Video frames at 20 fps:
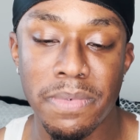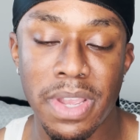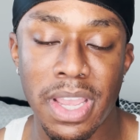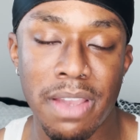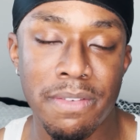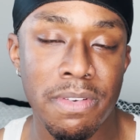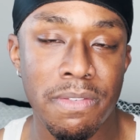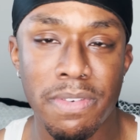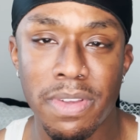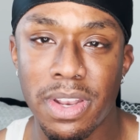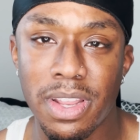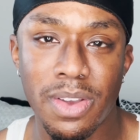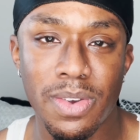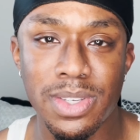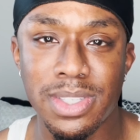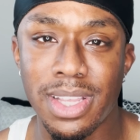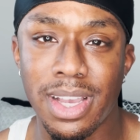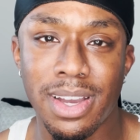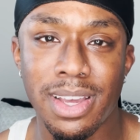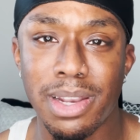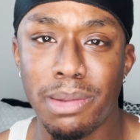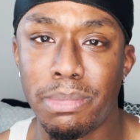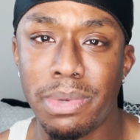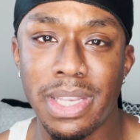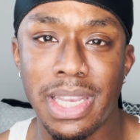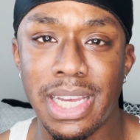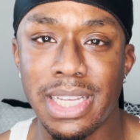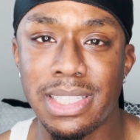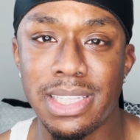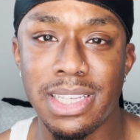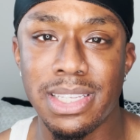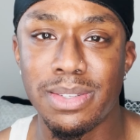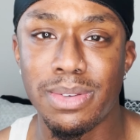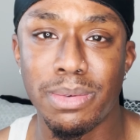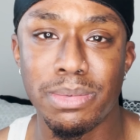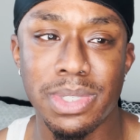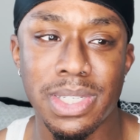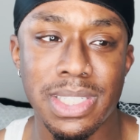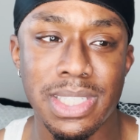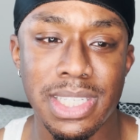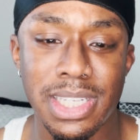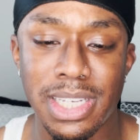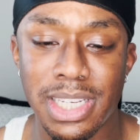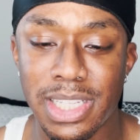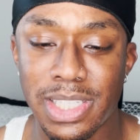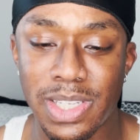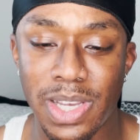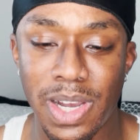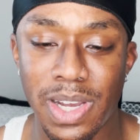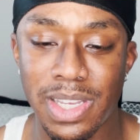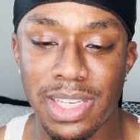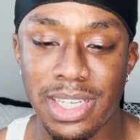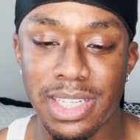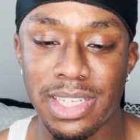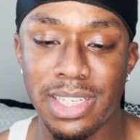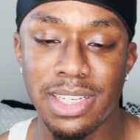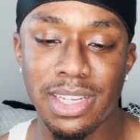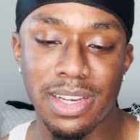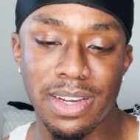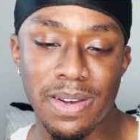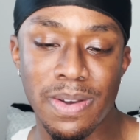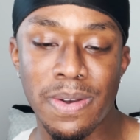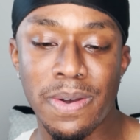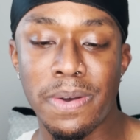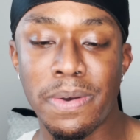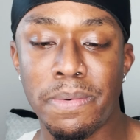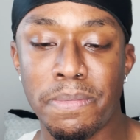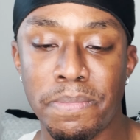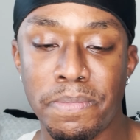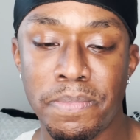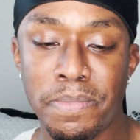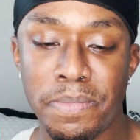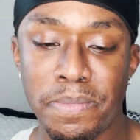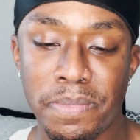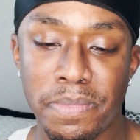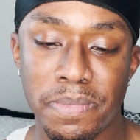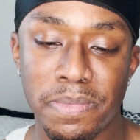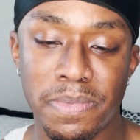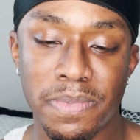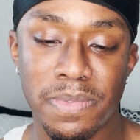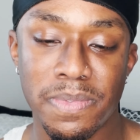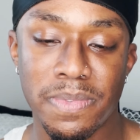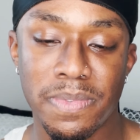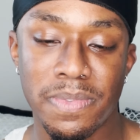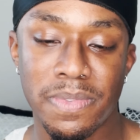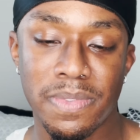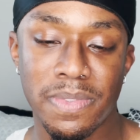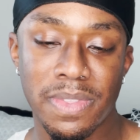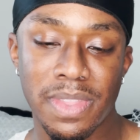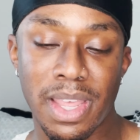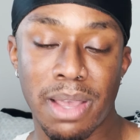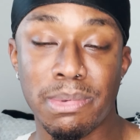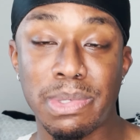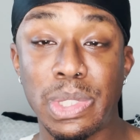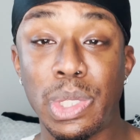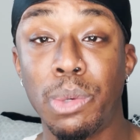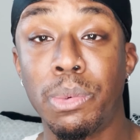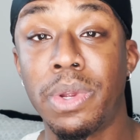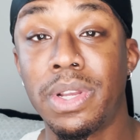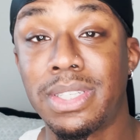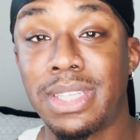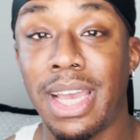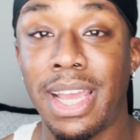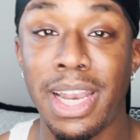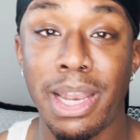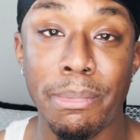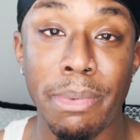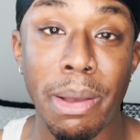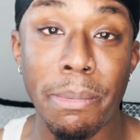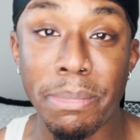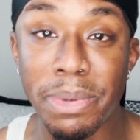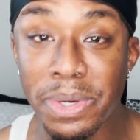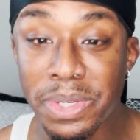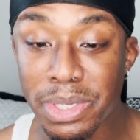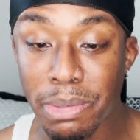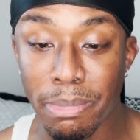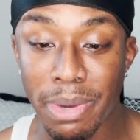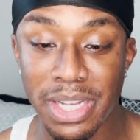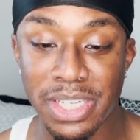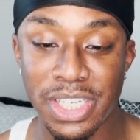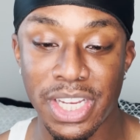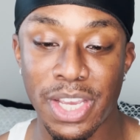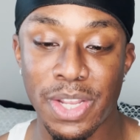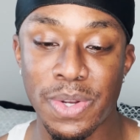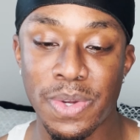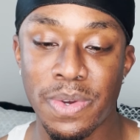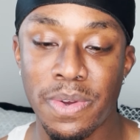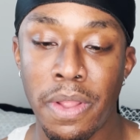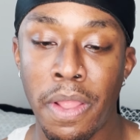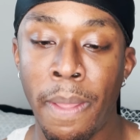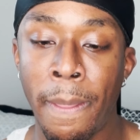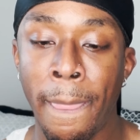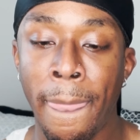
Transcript: Every video is not gonna be like this, so I'm just sitting and talking. I'm super excited about building my channel.